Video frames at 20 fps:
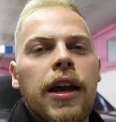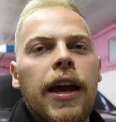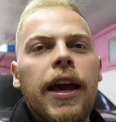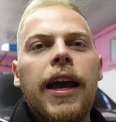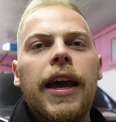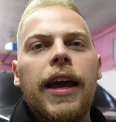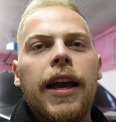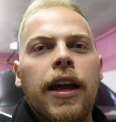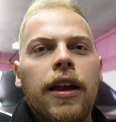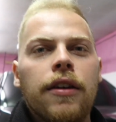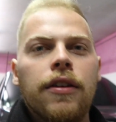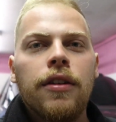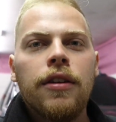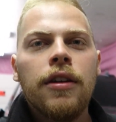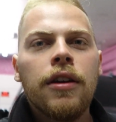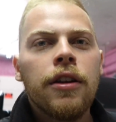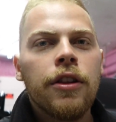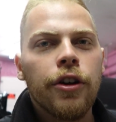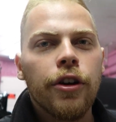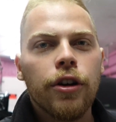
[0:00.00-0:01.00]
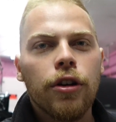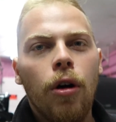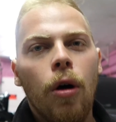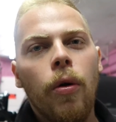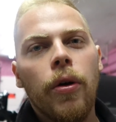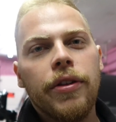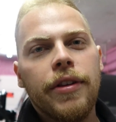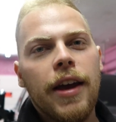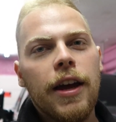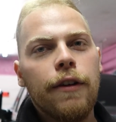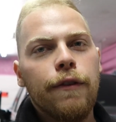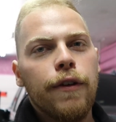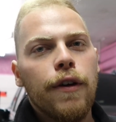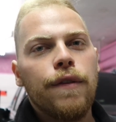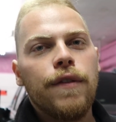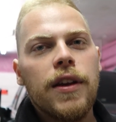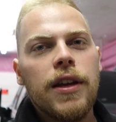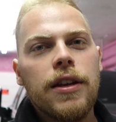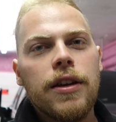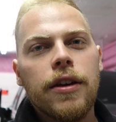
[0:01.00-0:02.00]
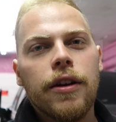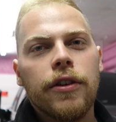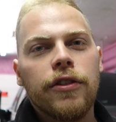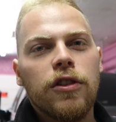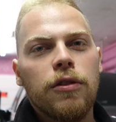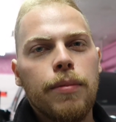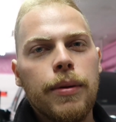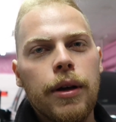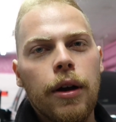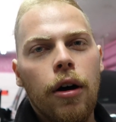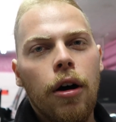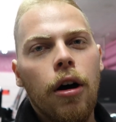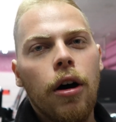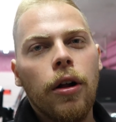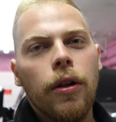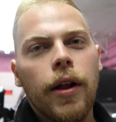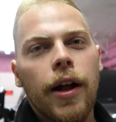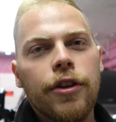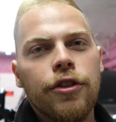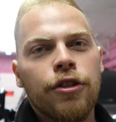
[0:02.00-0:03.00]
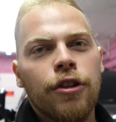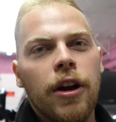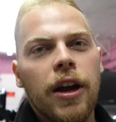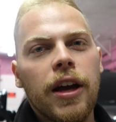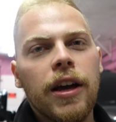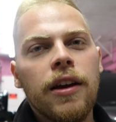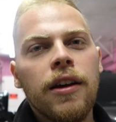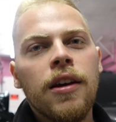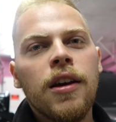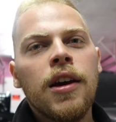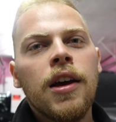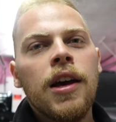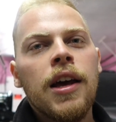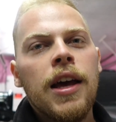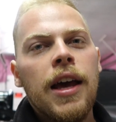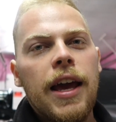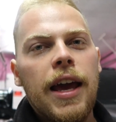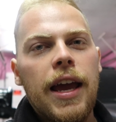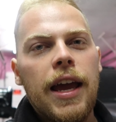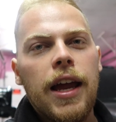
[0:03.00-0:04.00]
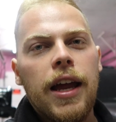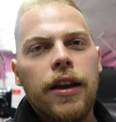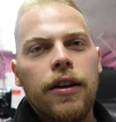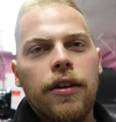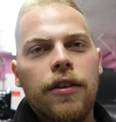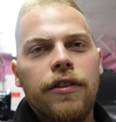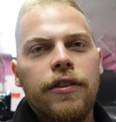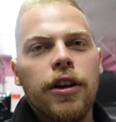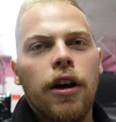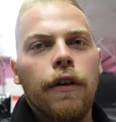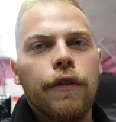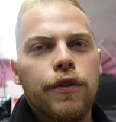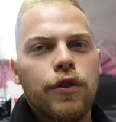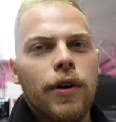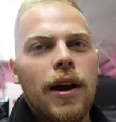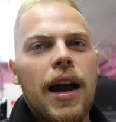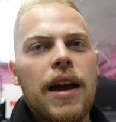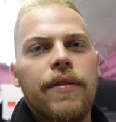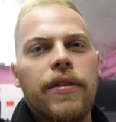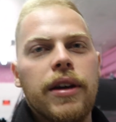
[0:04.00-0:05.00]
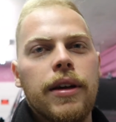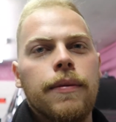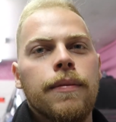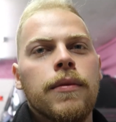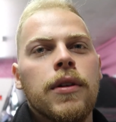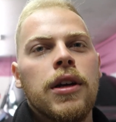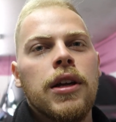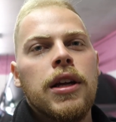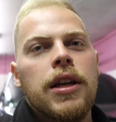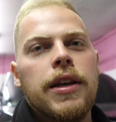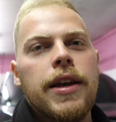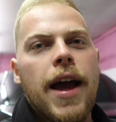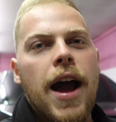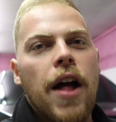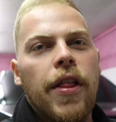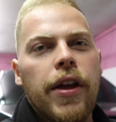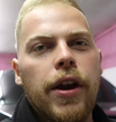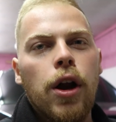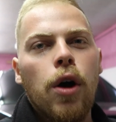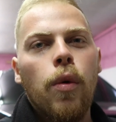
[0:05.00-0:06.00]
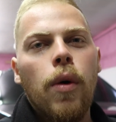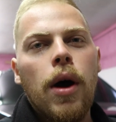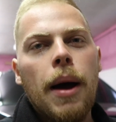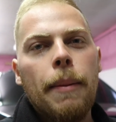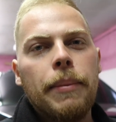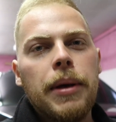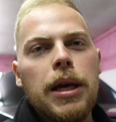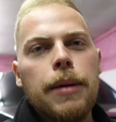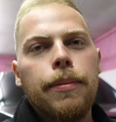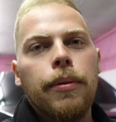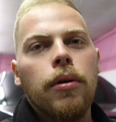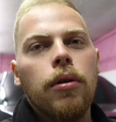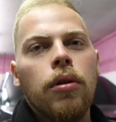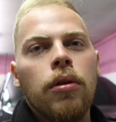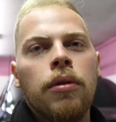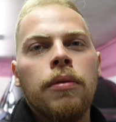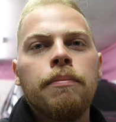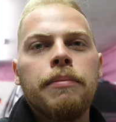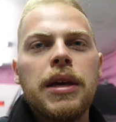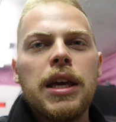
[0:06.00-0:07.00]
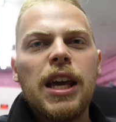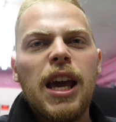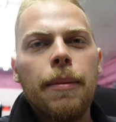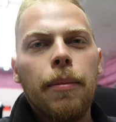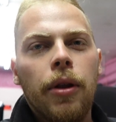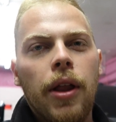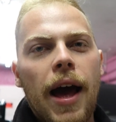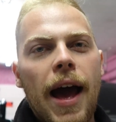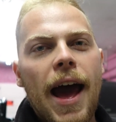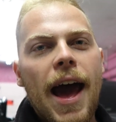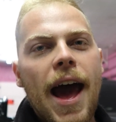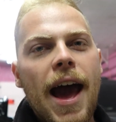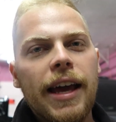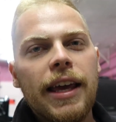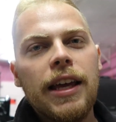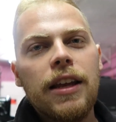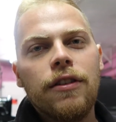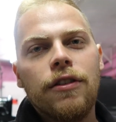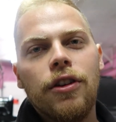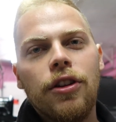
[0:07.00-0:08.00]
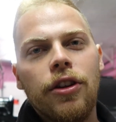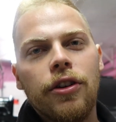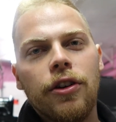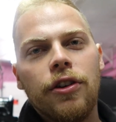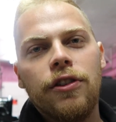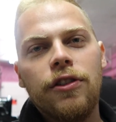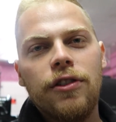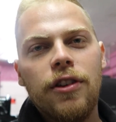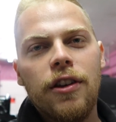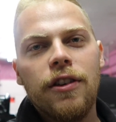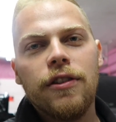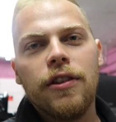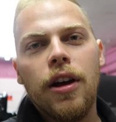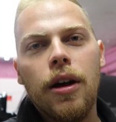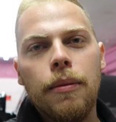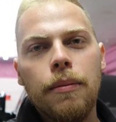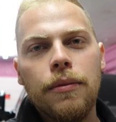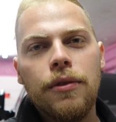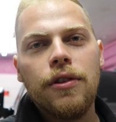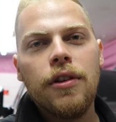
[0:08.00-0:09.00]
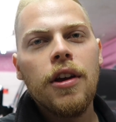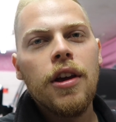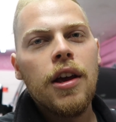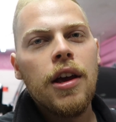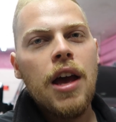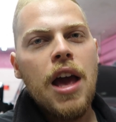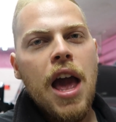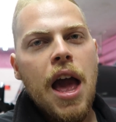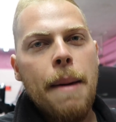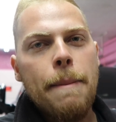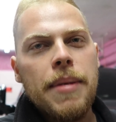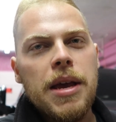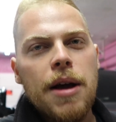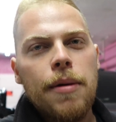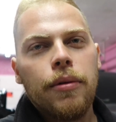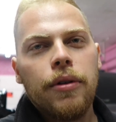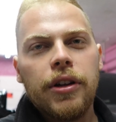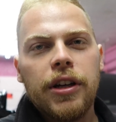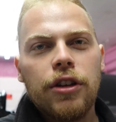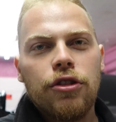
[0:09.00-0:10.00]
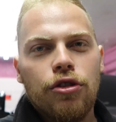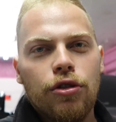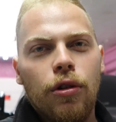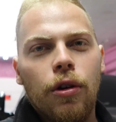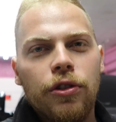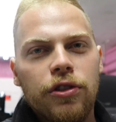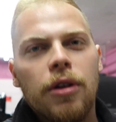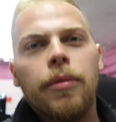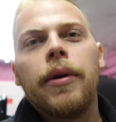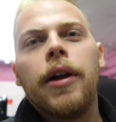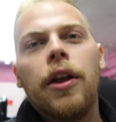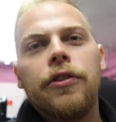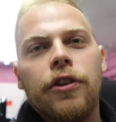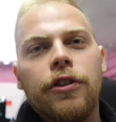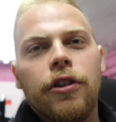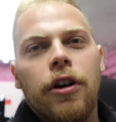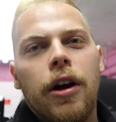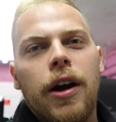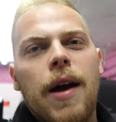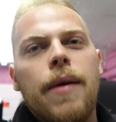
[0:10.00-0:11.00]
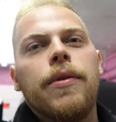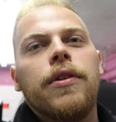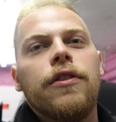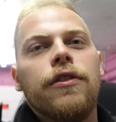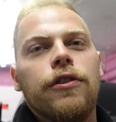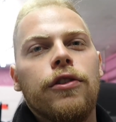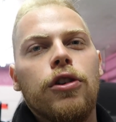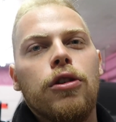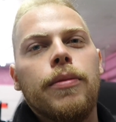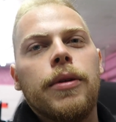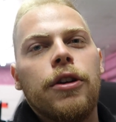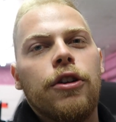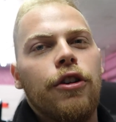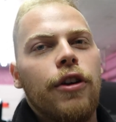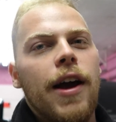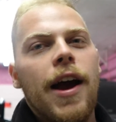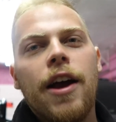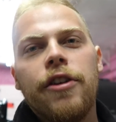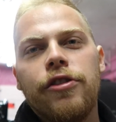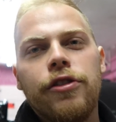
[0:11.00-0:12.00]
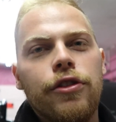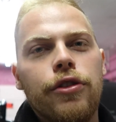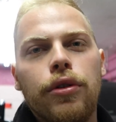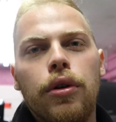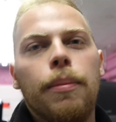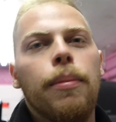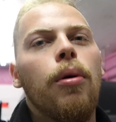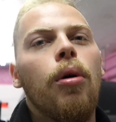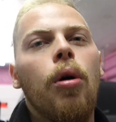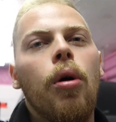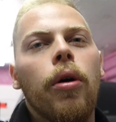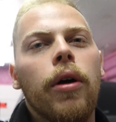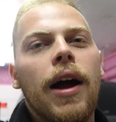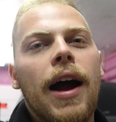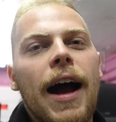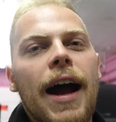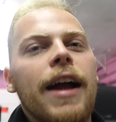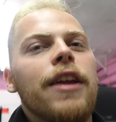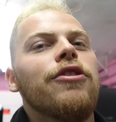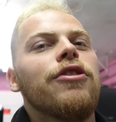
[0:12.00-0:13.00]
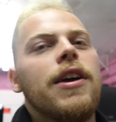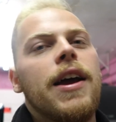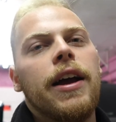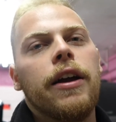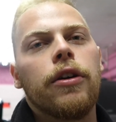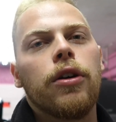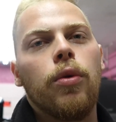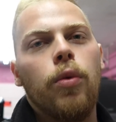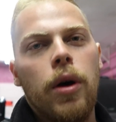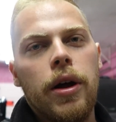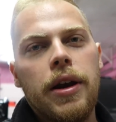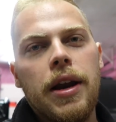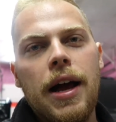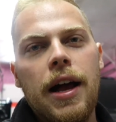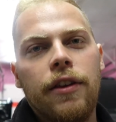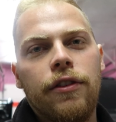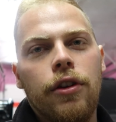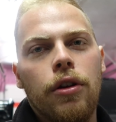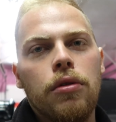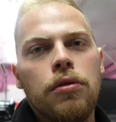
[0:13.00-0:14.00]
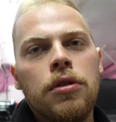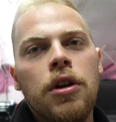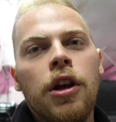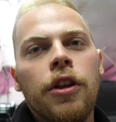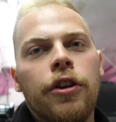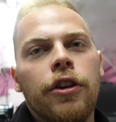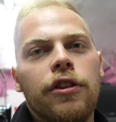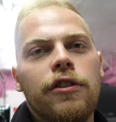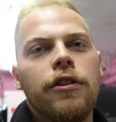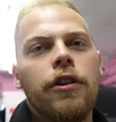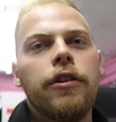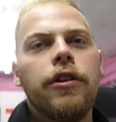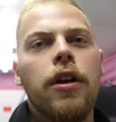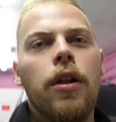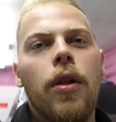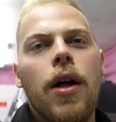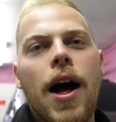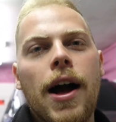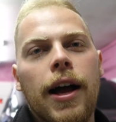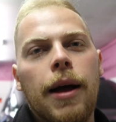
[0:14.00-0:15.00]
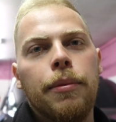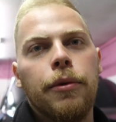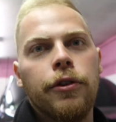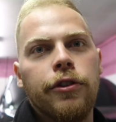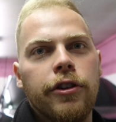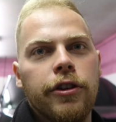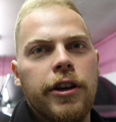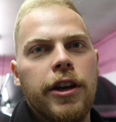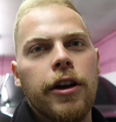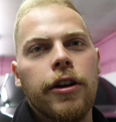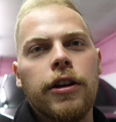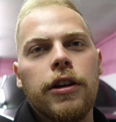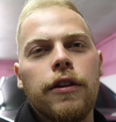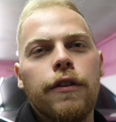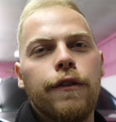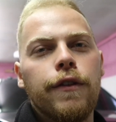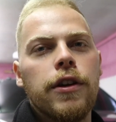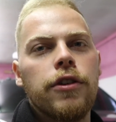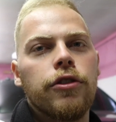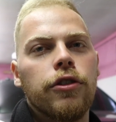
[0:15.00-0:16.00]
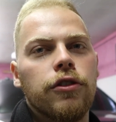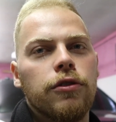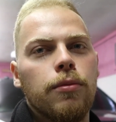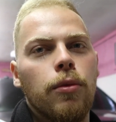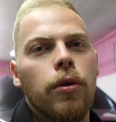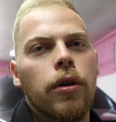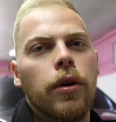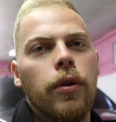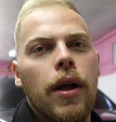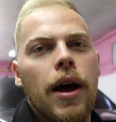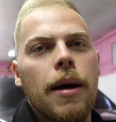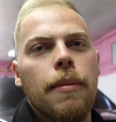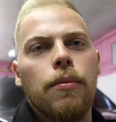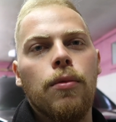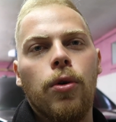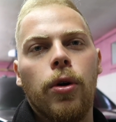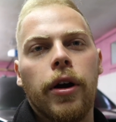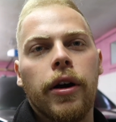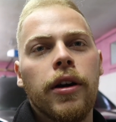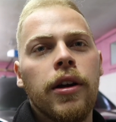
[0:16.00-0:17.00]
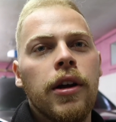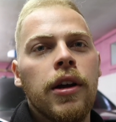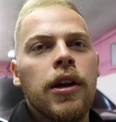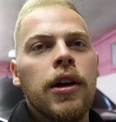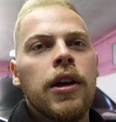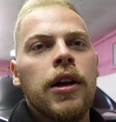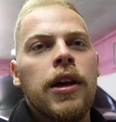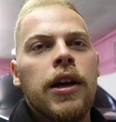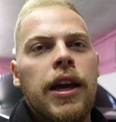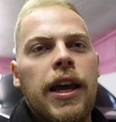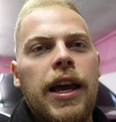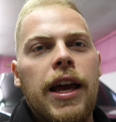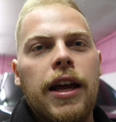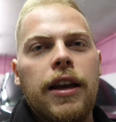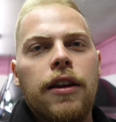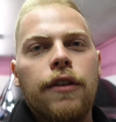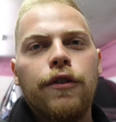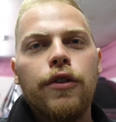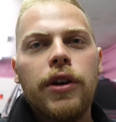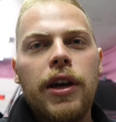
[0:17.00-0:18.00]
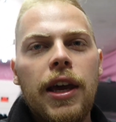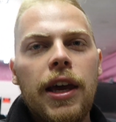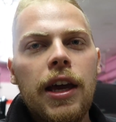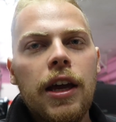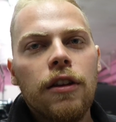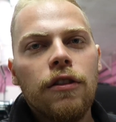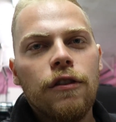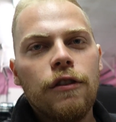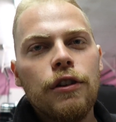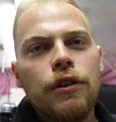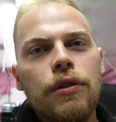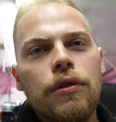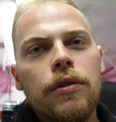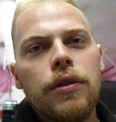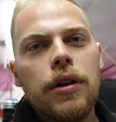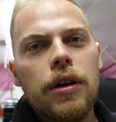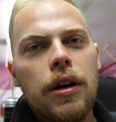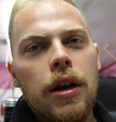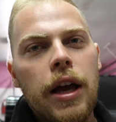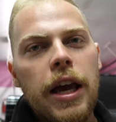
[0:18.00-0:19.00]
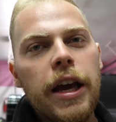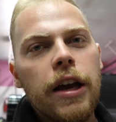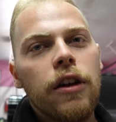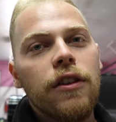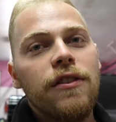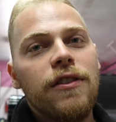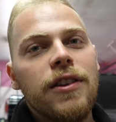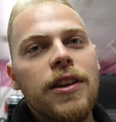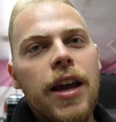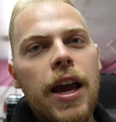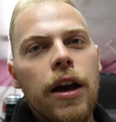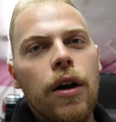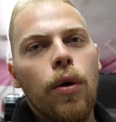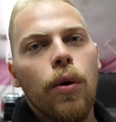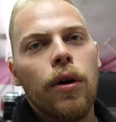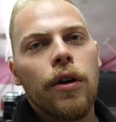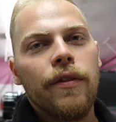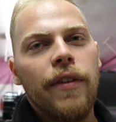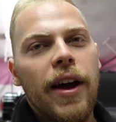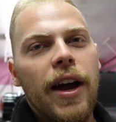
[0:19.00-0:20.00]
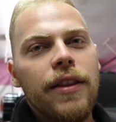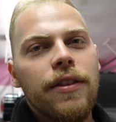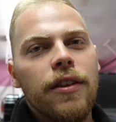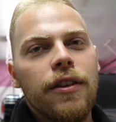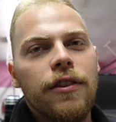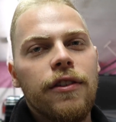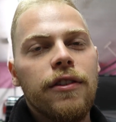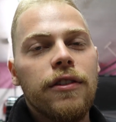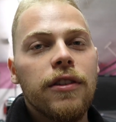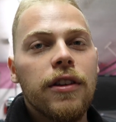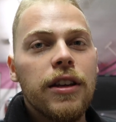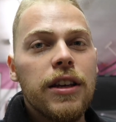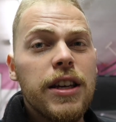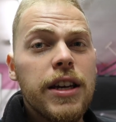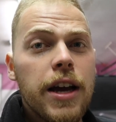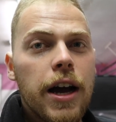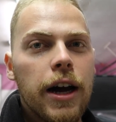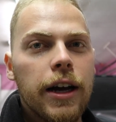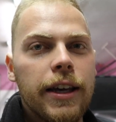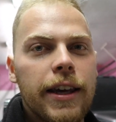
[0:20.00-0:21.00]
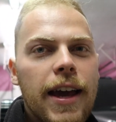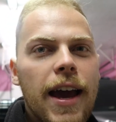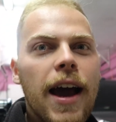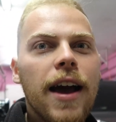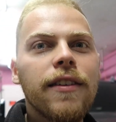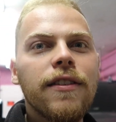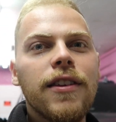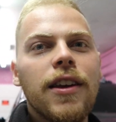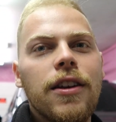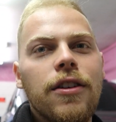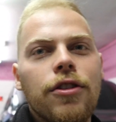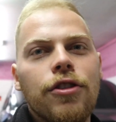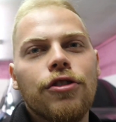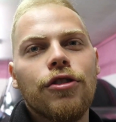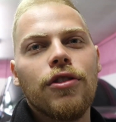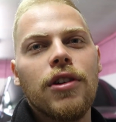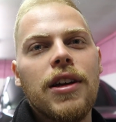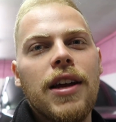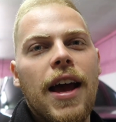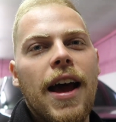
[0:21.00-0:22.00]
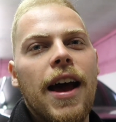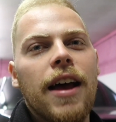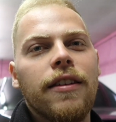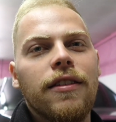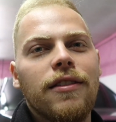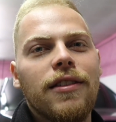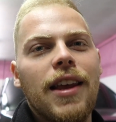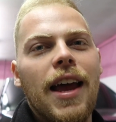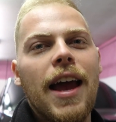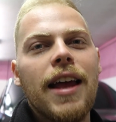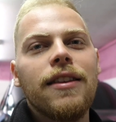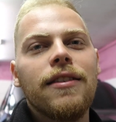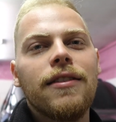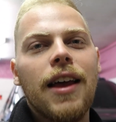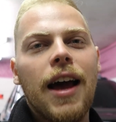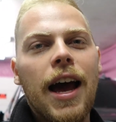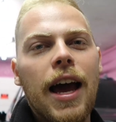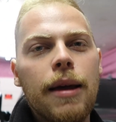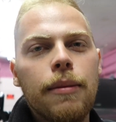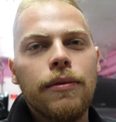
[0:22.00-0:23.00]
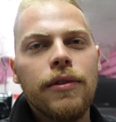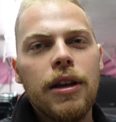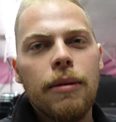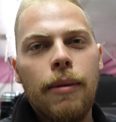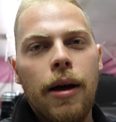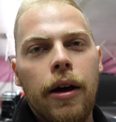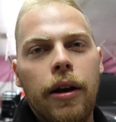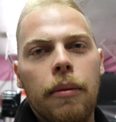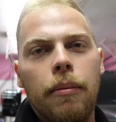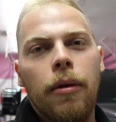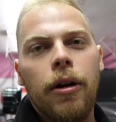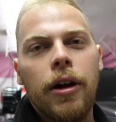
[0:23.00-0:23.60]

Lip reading: and their goal in 10, 15 years is to be all electric and self-driving. Now, they don't want people being able to hack into their systems and be able to control someone else's car, I would assume, and crash into a pole or hijack it or whatnot. So they're starting to lock up the security features a lot more. And if you can't tune a C8 Corvette, the gas industry has 10 times the amount of